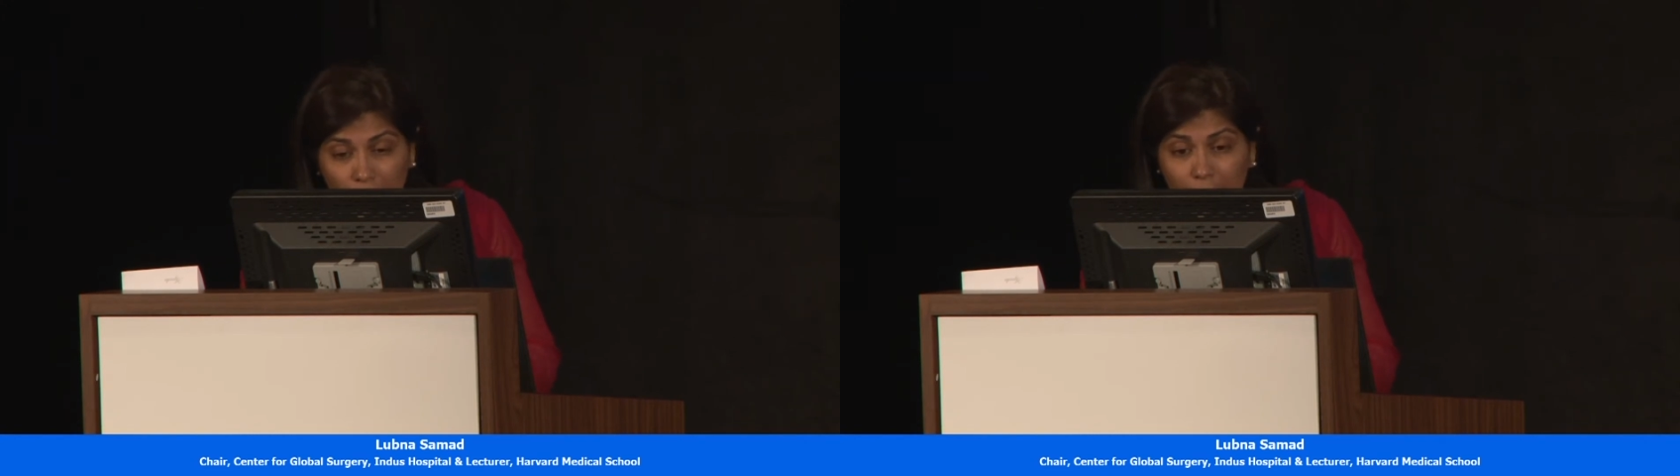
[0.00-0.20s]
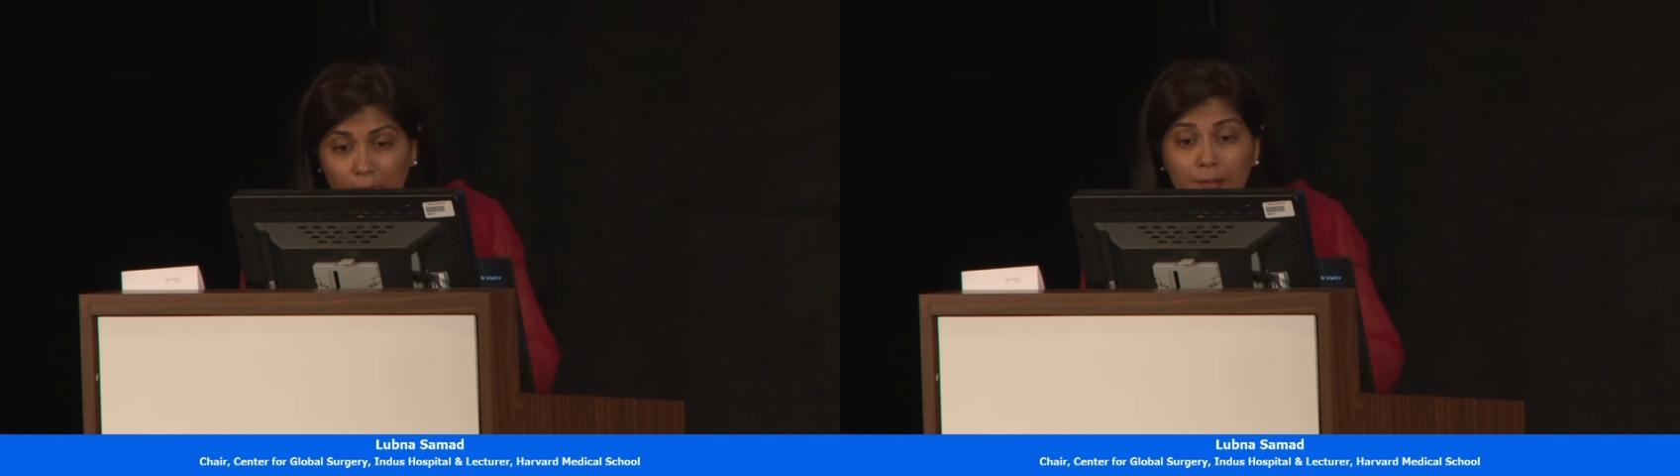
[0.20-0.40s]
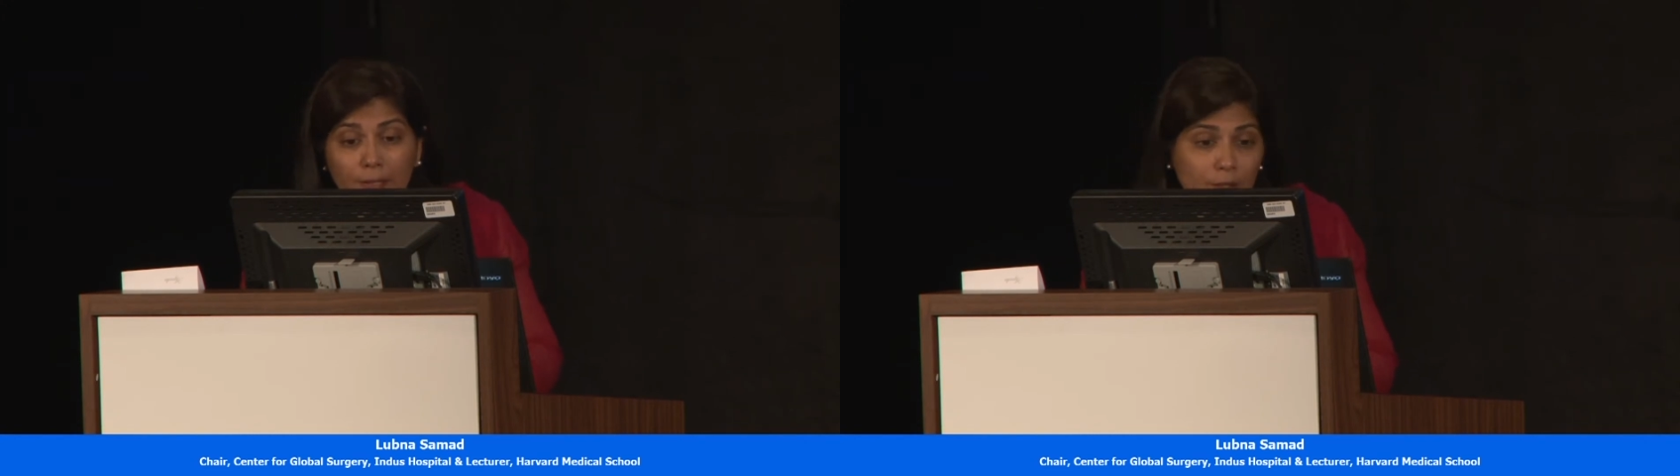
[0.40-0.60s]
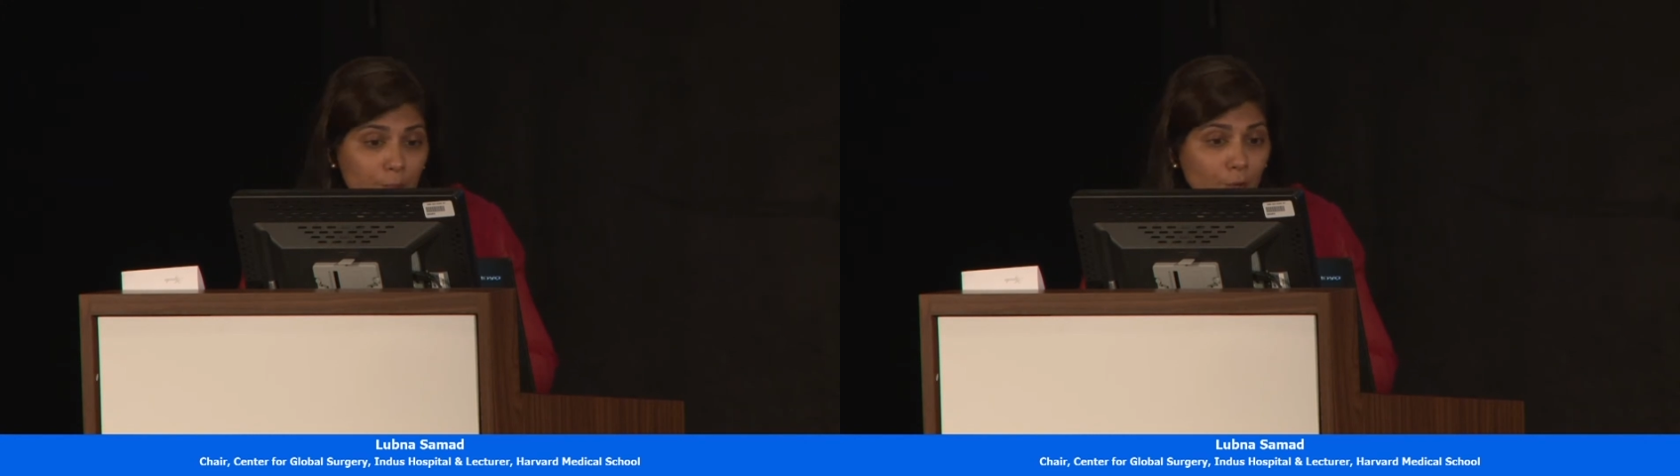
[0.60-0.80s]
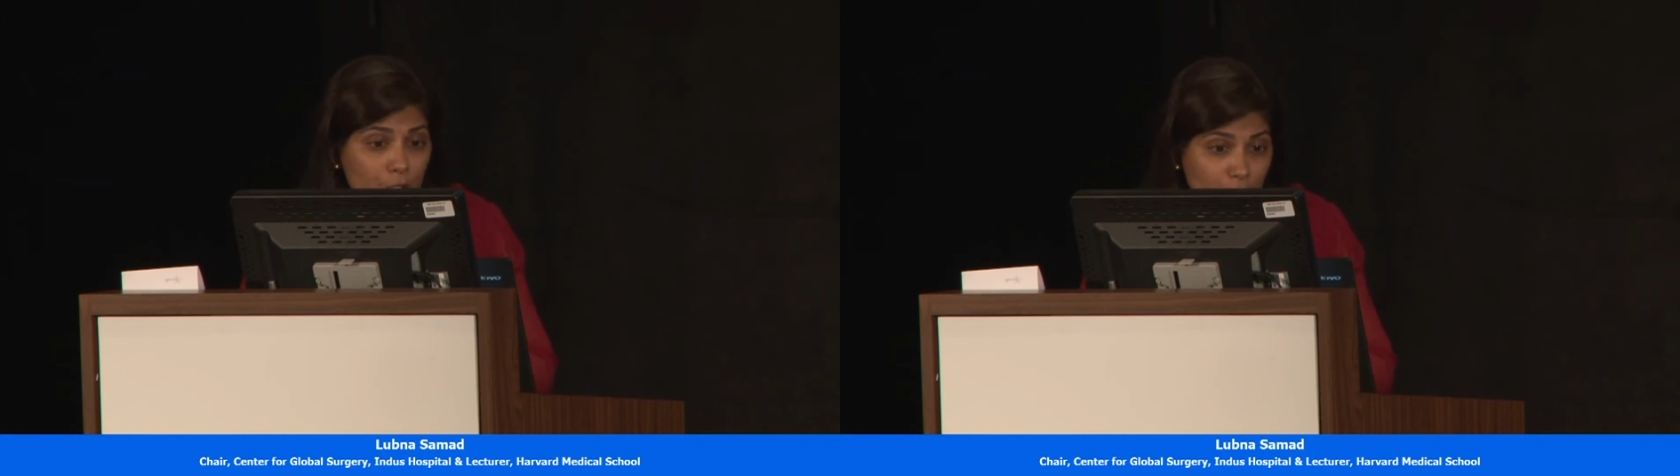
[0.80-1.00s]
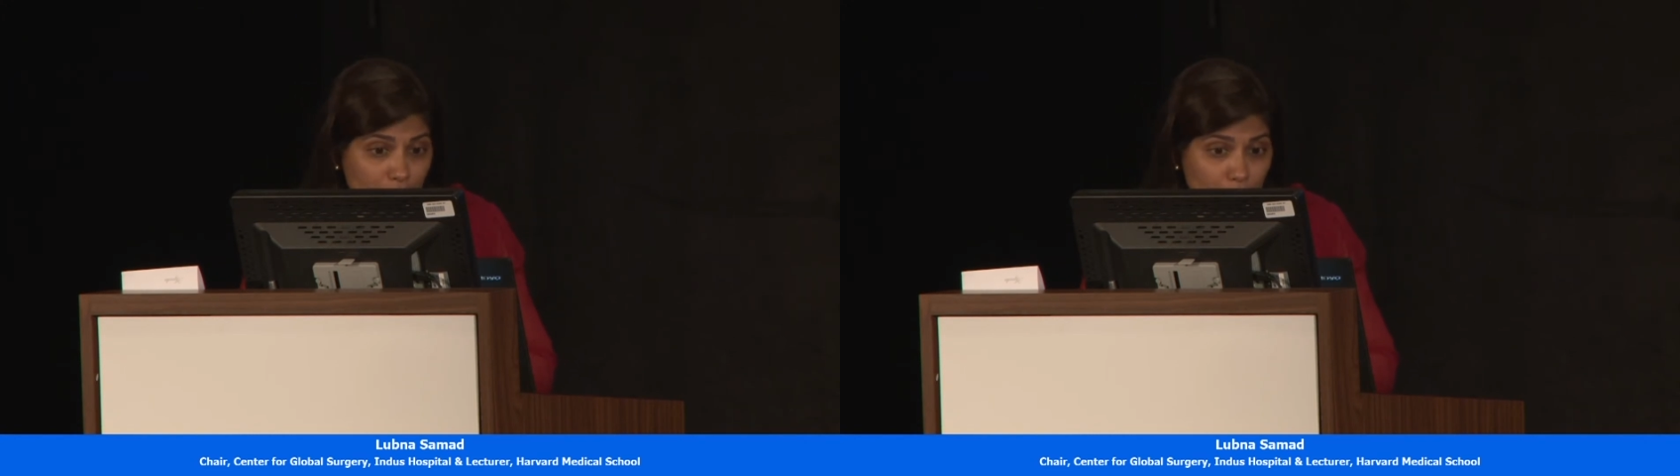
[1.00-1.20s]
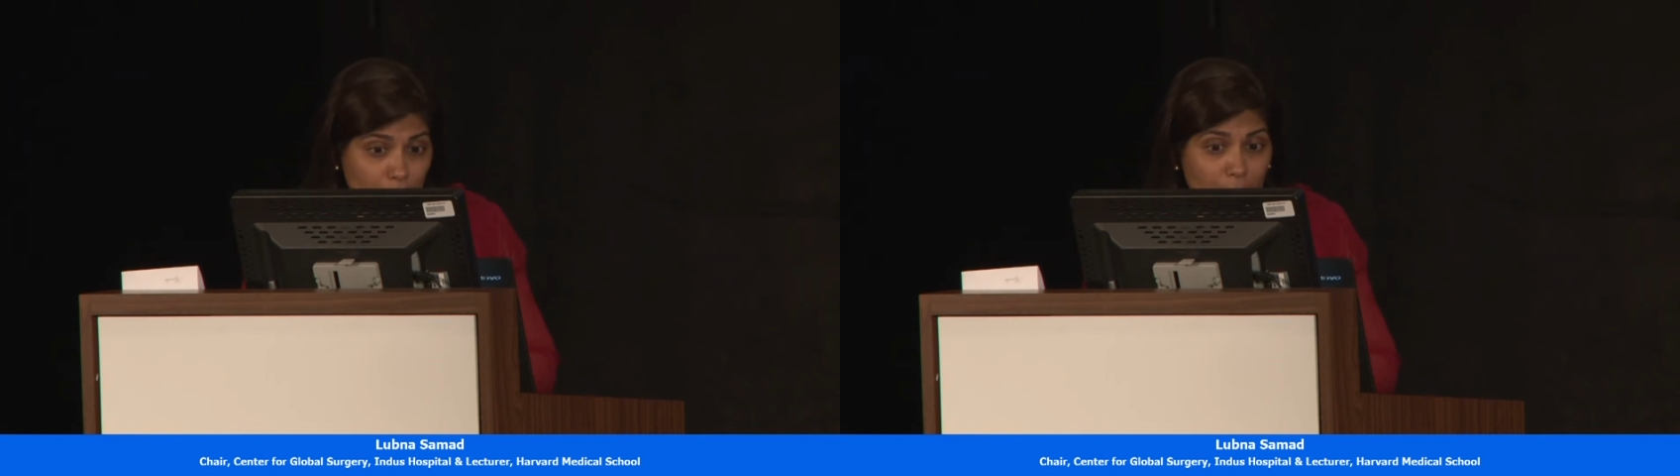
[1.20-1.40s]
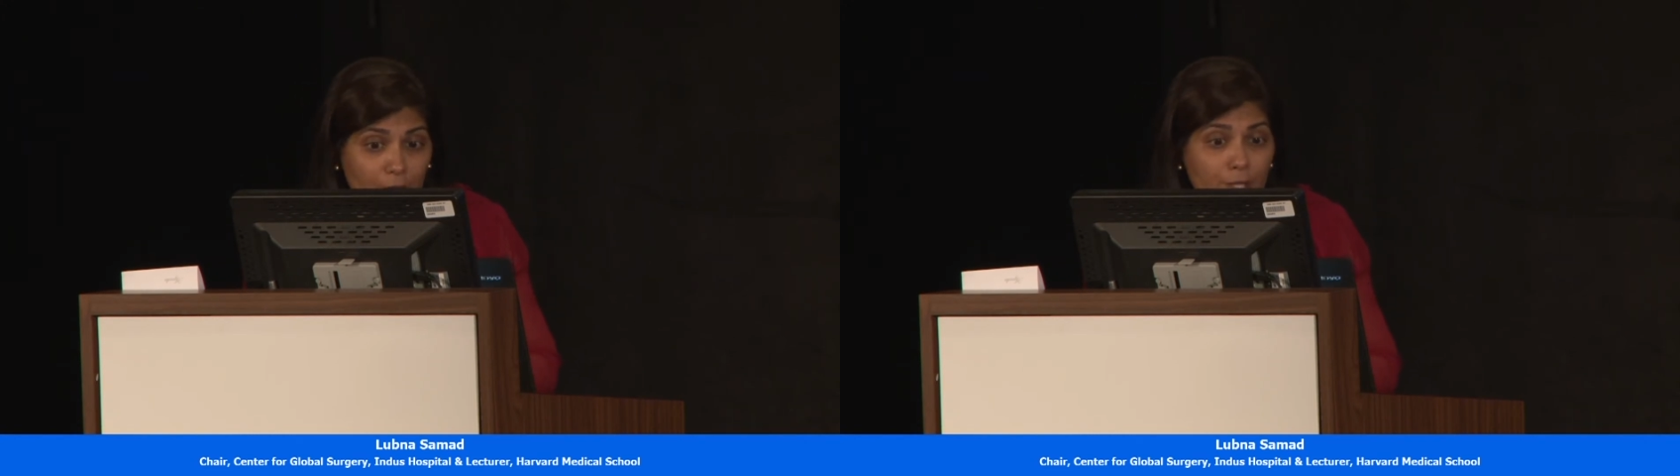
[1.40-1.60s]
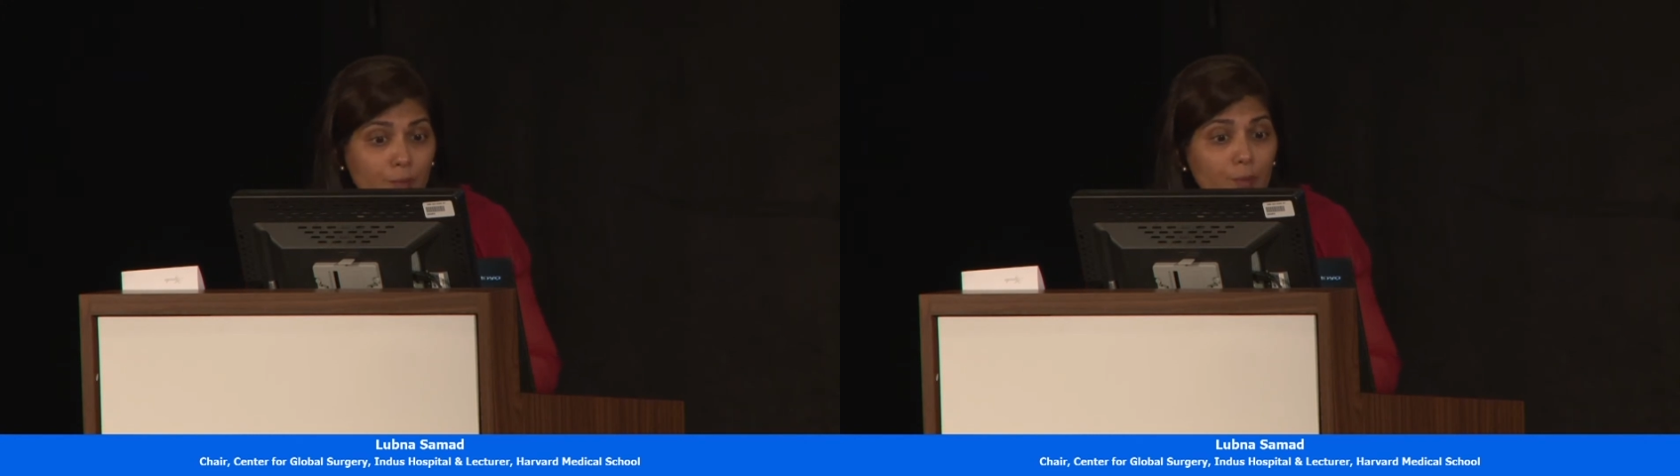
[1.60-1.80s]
And the other project that we're currently